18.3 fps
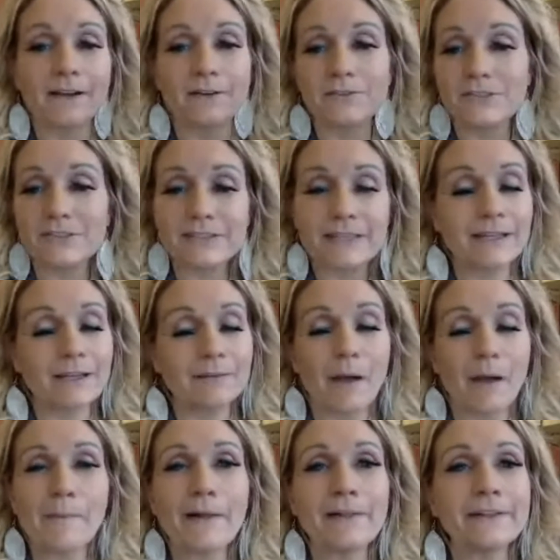I was just thinking
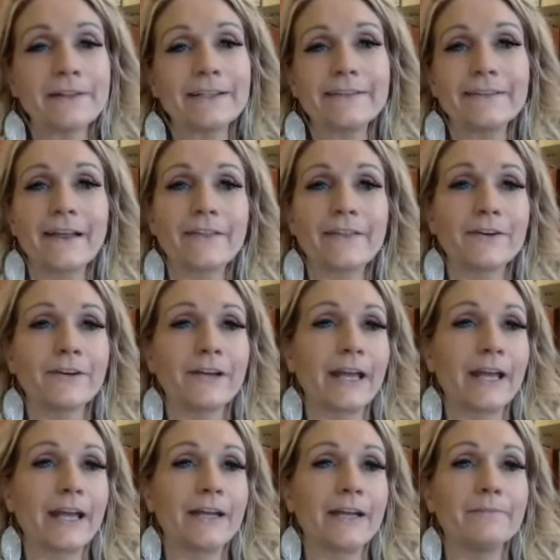about Melody the other
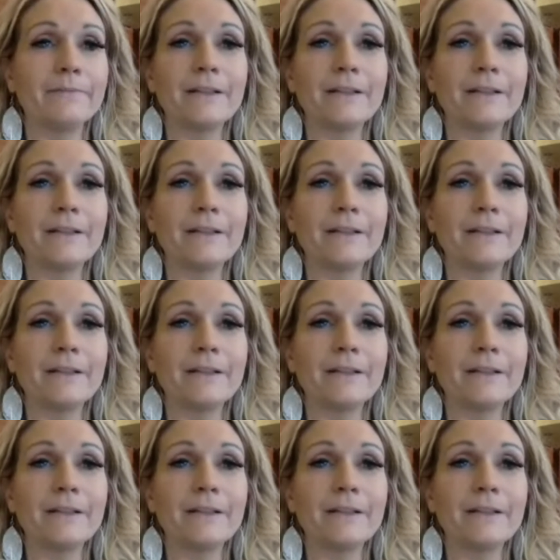day.